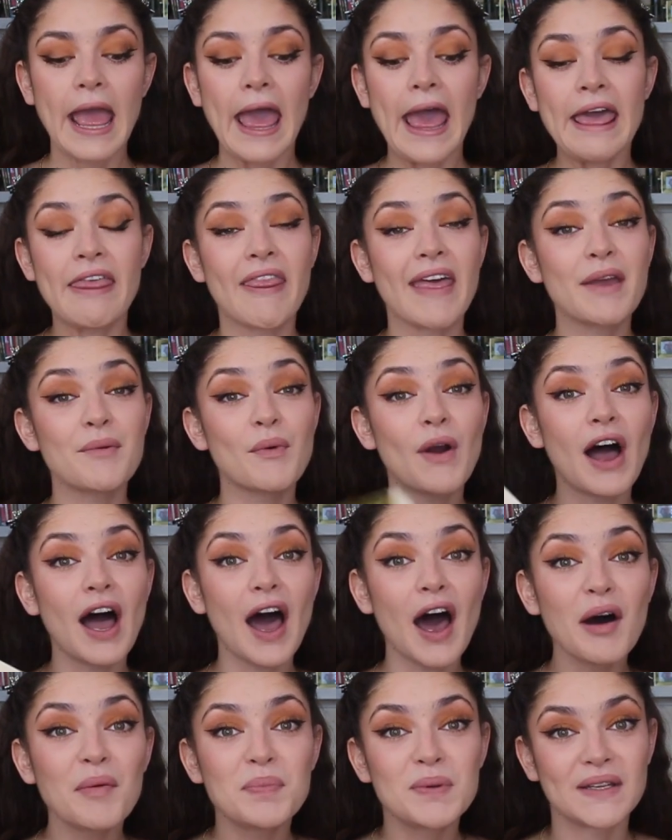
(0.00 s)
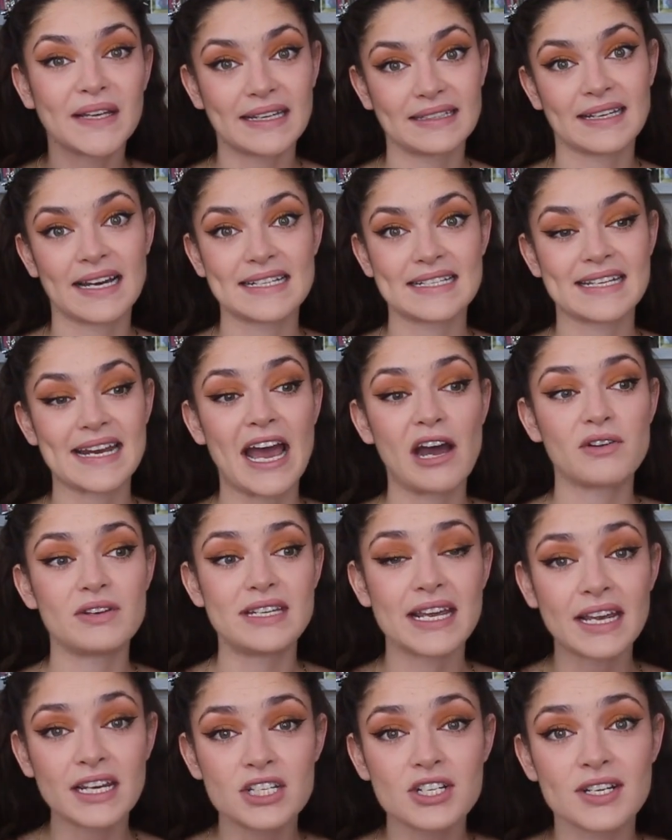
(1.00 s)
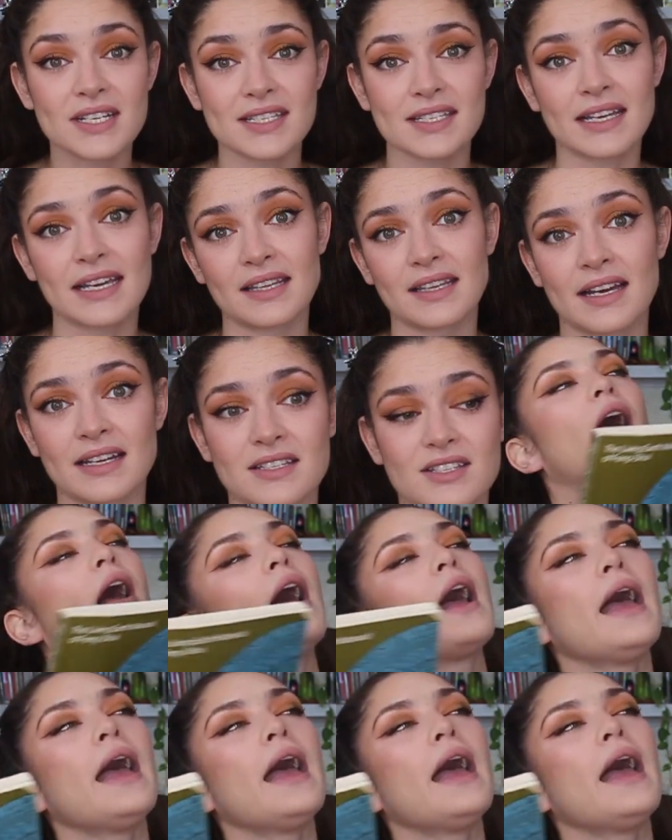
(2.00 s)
And they brought up ley lines and how dangerous ley lines.